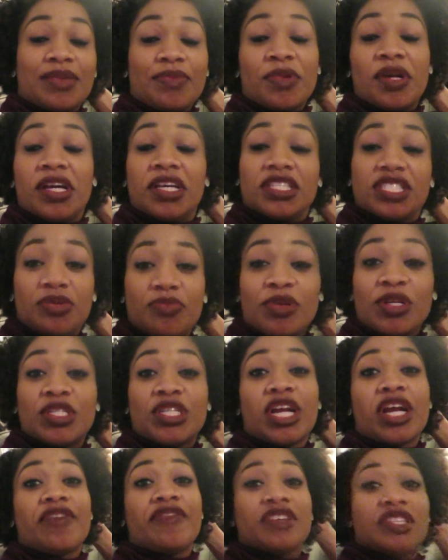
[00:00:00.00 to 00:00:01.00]
some customer
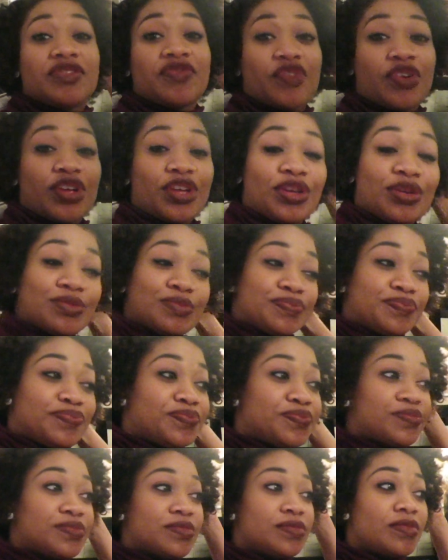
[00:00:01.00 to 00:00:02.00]
service for you.
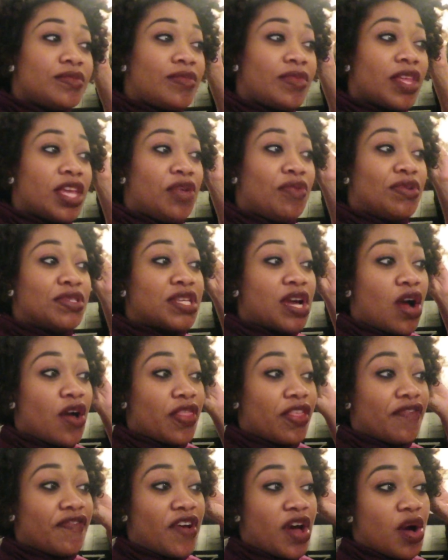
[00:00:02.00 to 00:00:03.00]
He was yeah. on
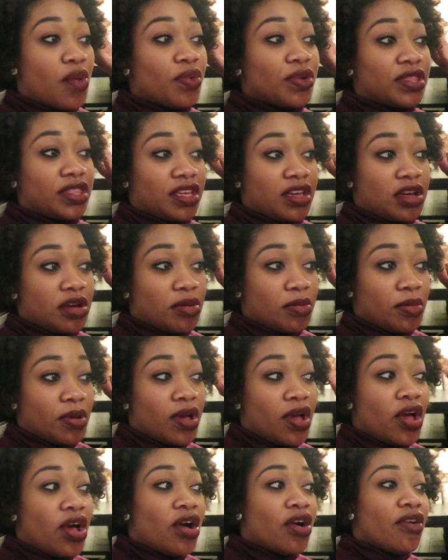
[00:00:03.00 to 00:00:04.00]
the phone with them
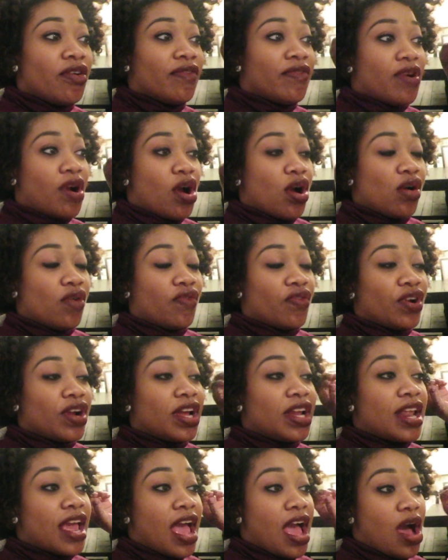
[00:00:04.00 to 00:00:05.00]
for over
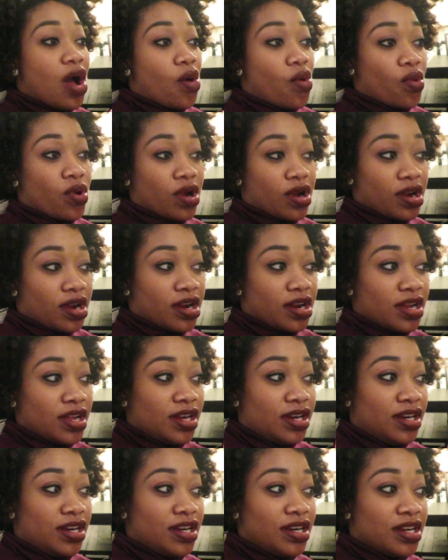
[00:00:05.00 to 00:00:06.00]
an hour.
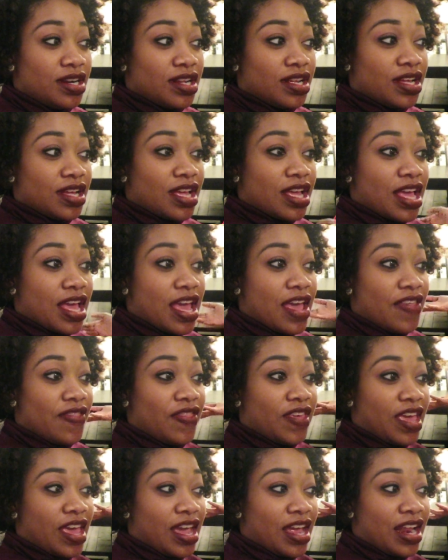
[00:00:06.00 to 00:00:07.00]
An hour.
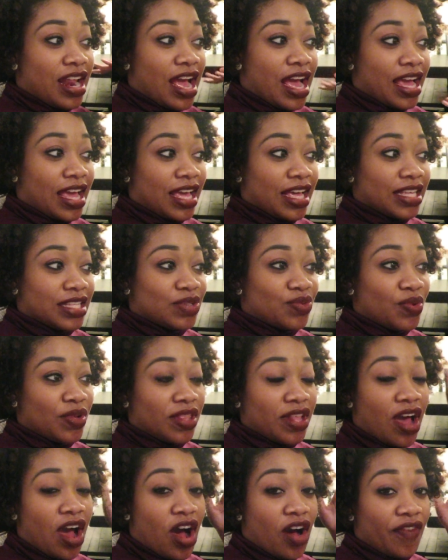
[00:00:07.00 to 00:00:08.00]
And then two. I guess
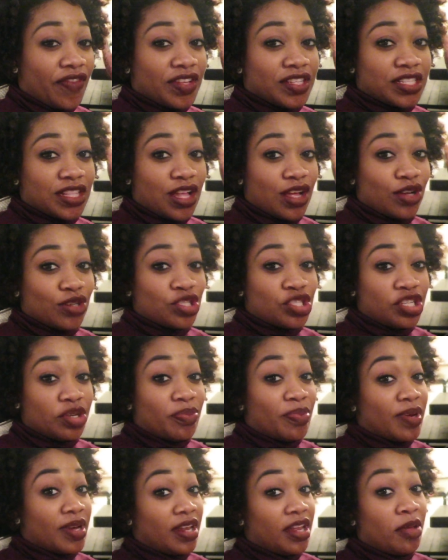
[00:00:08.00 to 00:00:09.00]
when the office closed, she
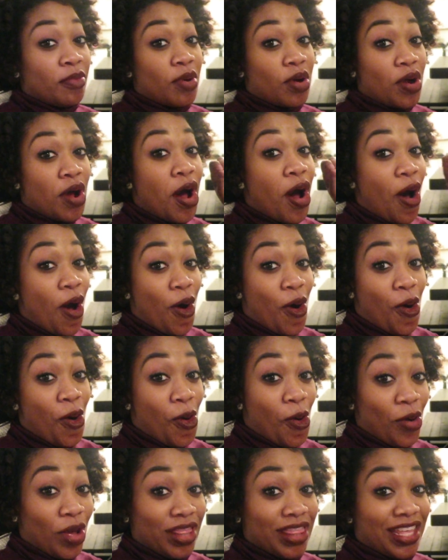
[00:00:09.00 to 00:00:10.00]
put him on
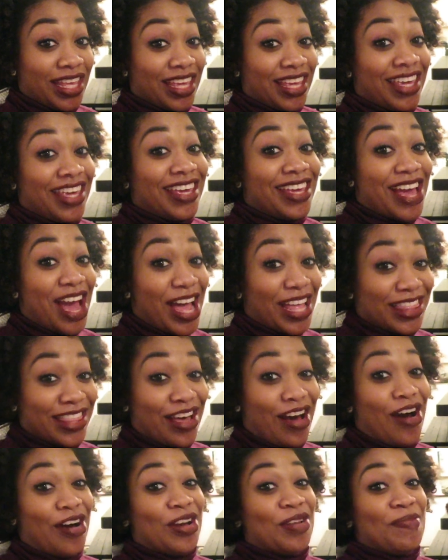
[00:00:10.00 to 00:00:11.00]
hold, and then he got the
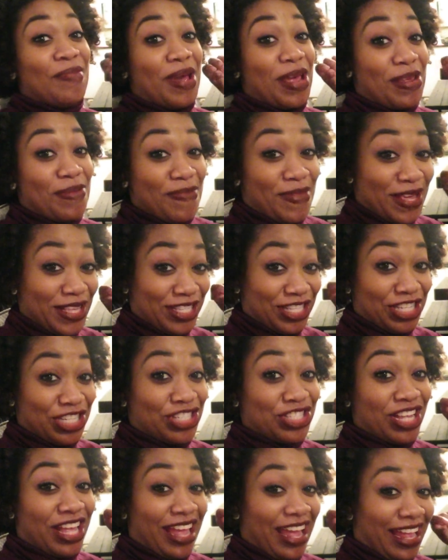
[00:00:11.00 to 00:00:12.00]
automated message
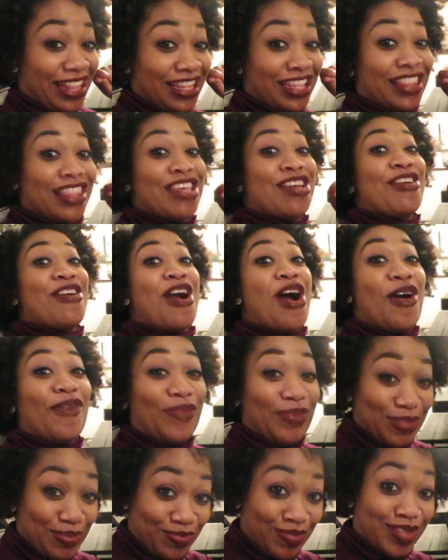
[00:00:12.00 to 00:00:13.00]
saying that their
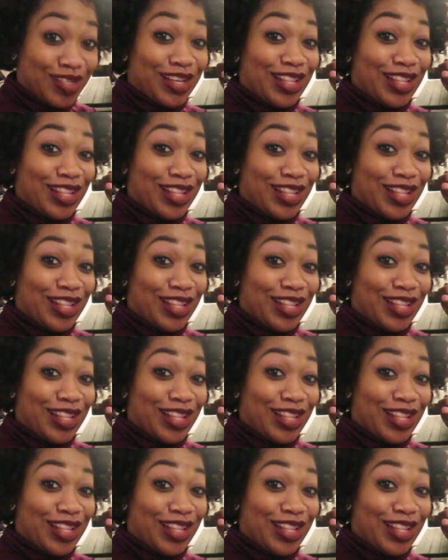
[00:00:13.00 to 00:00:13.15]
office was